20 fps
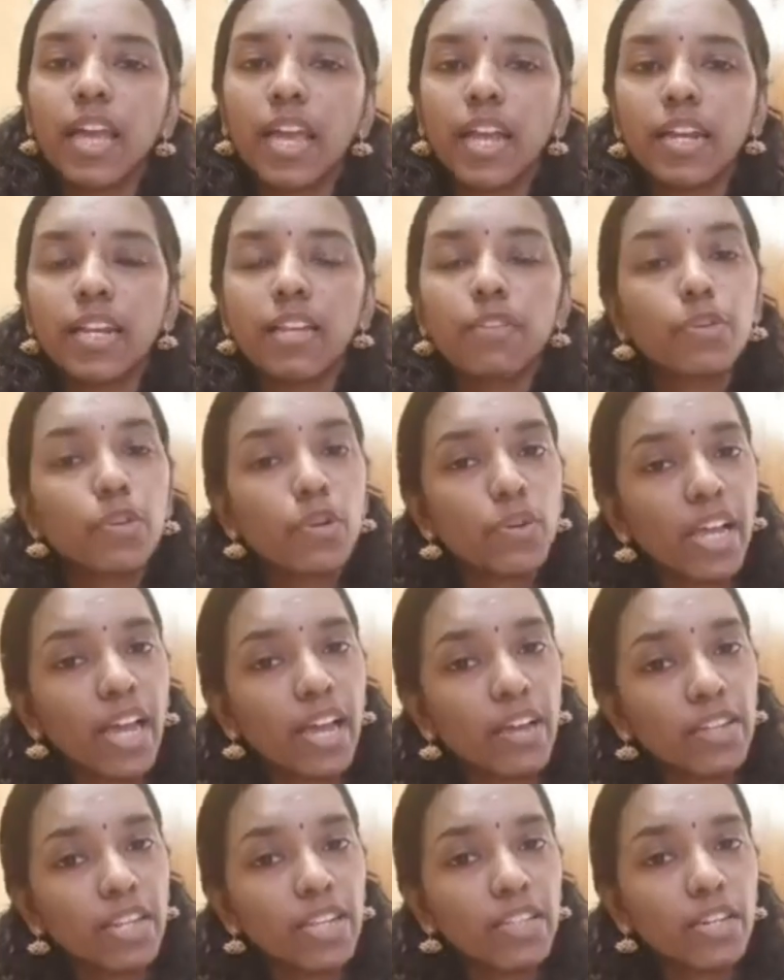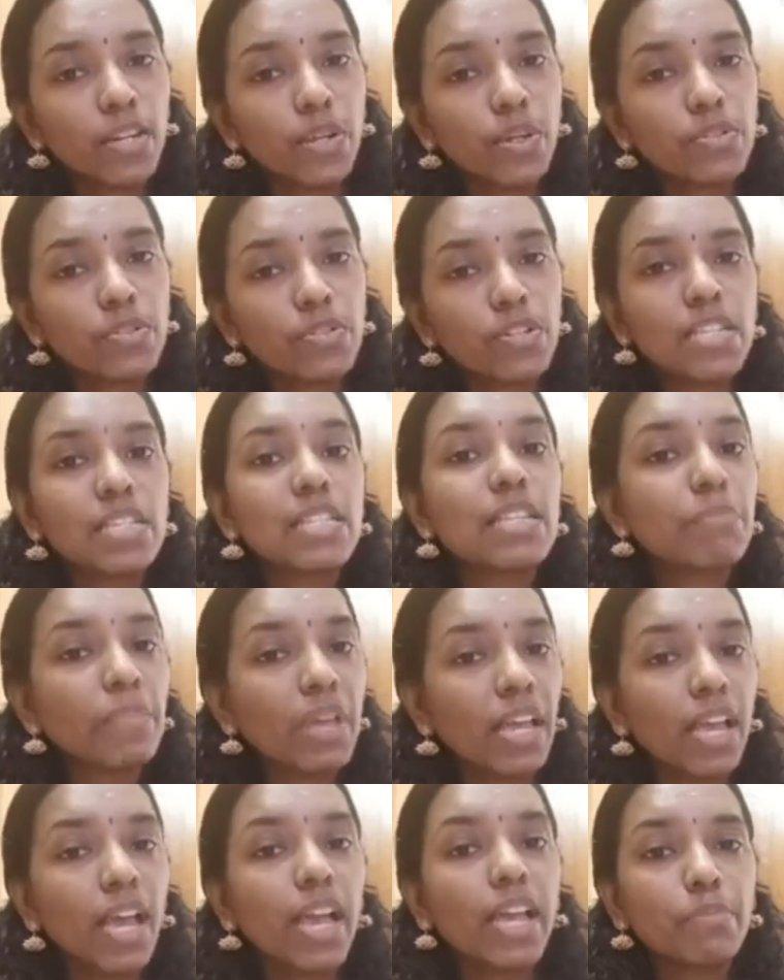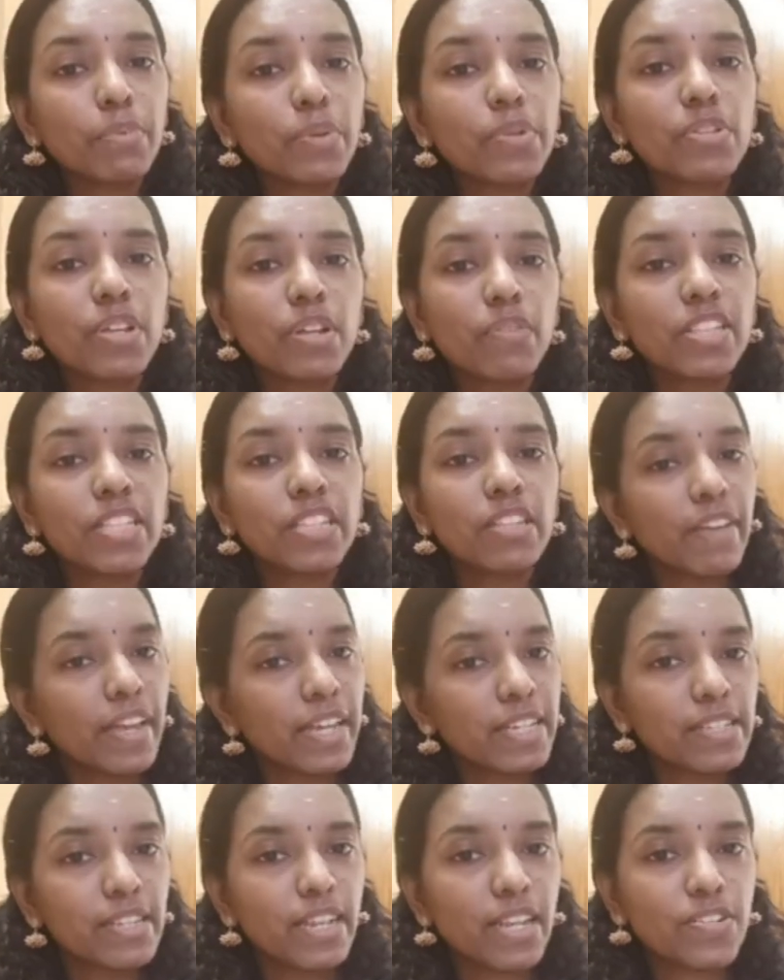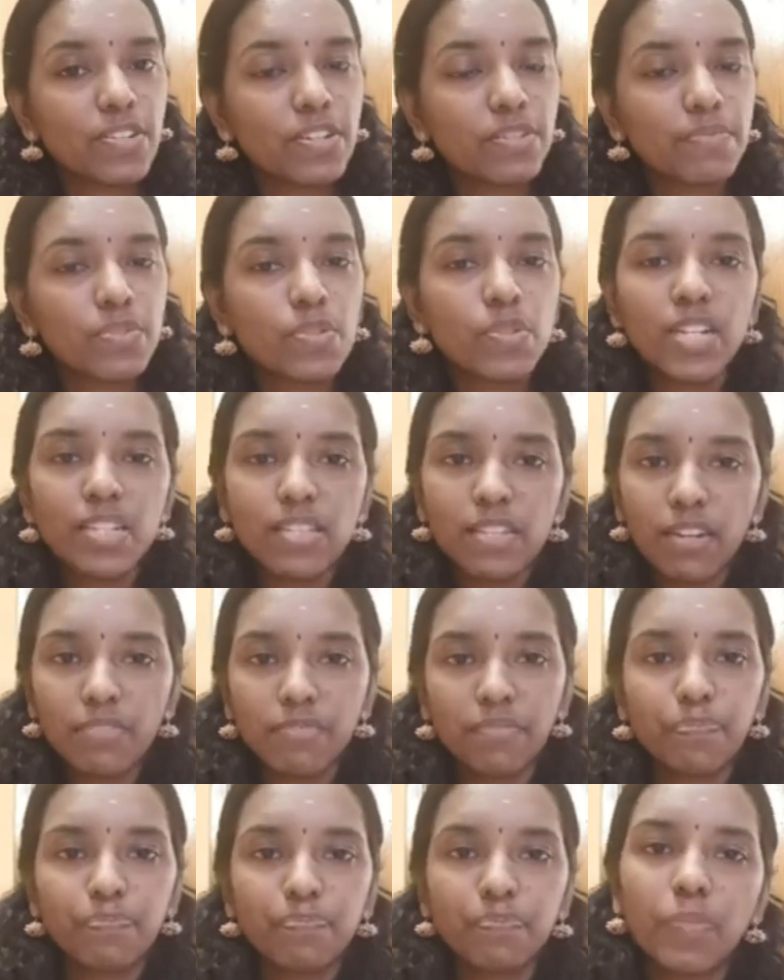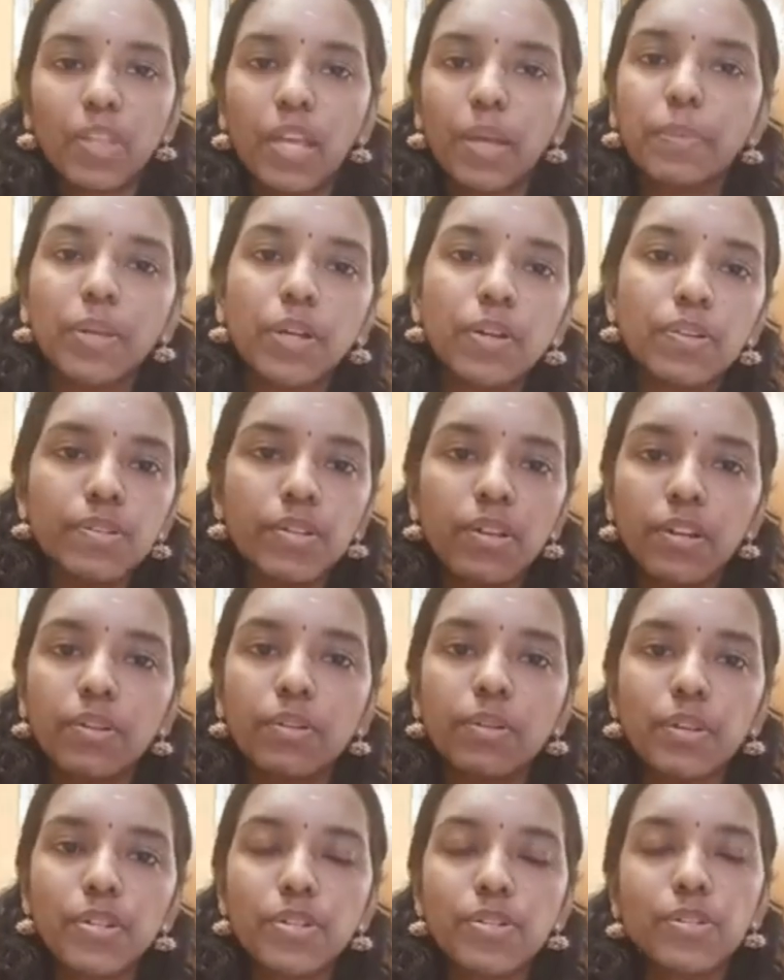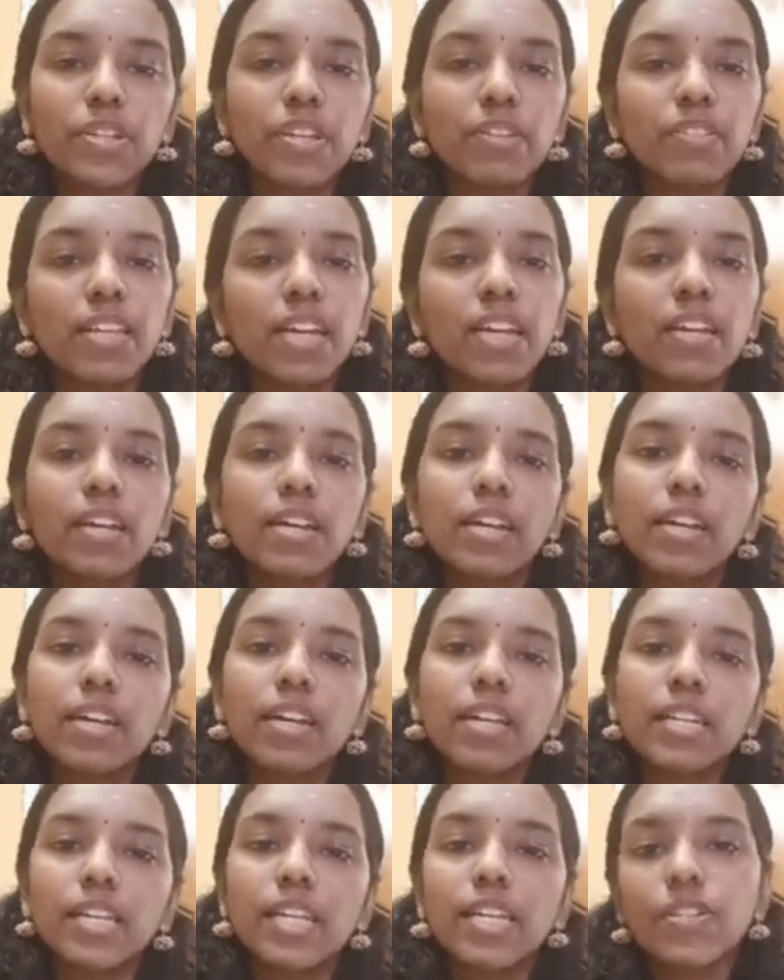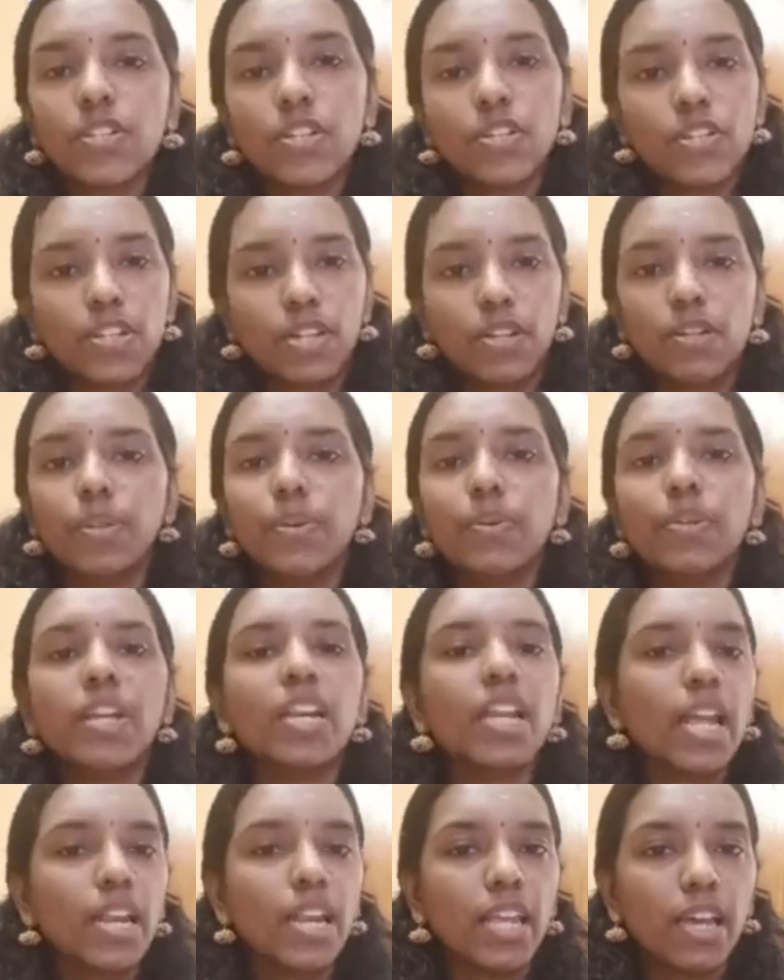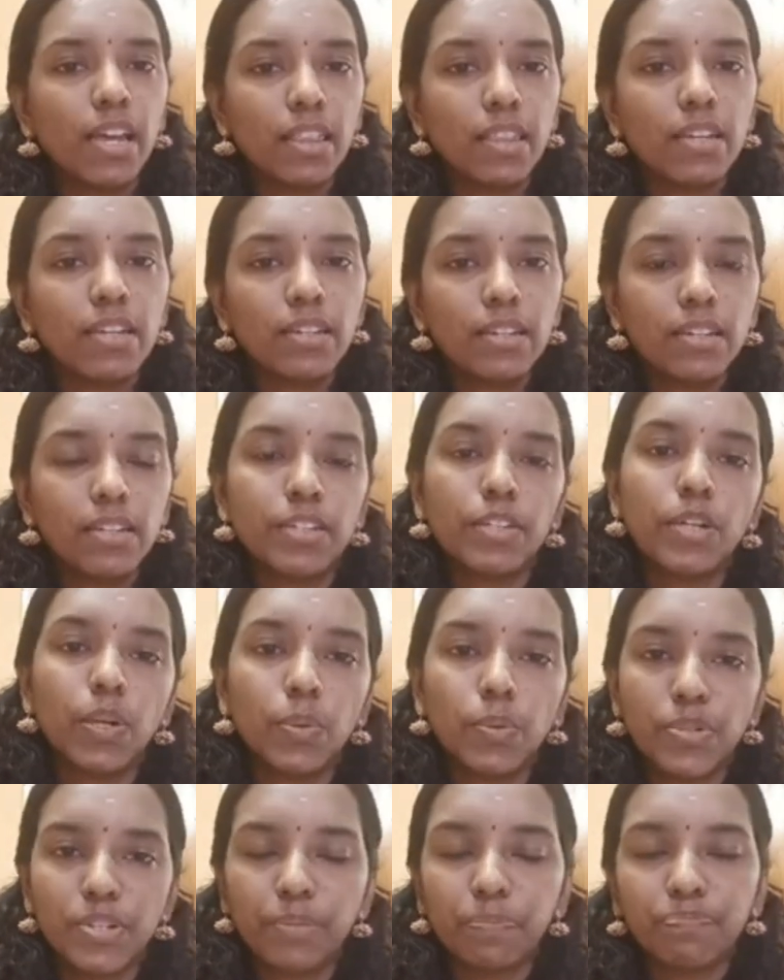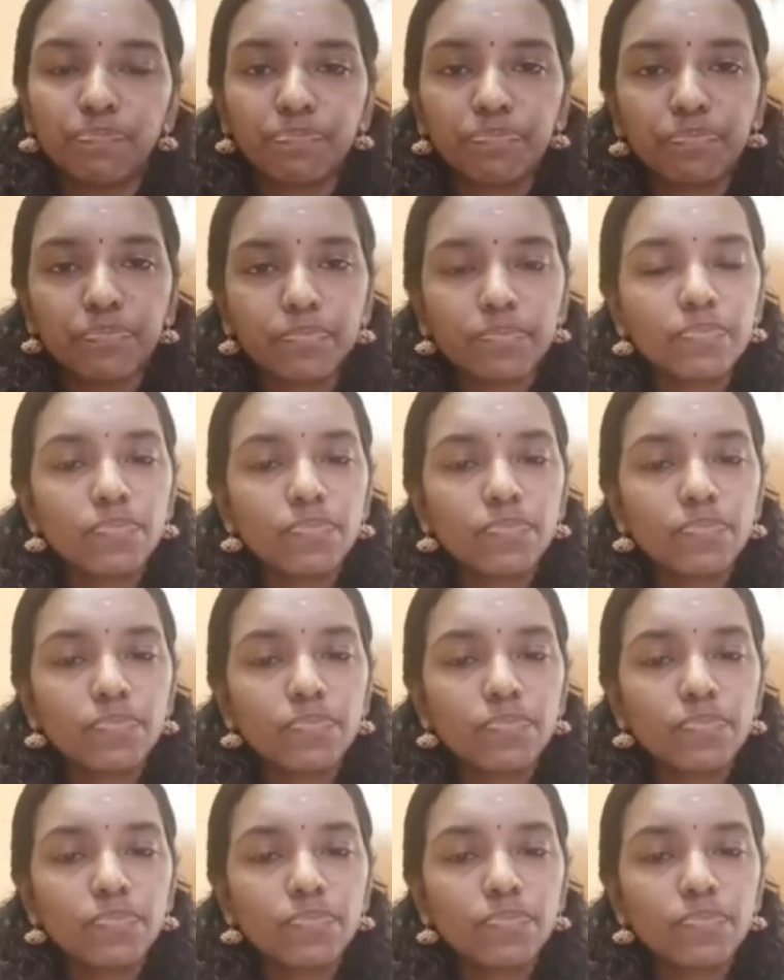Then if you don't have any other questions, may I proceed with the vaccination? So that's enough, because you are going to give the injection. No need any other conclusion.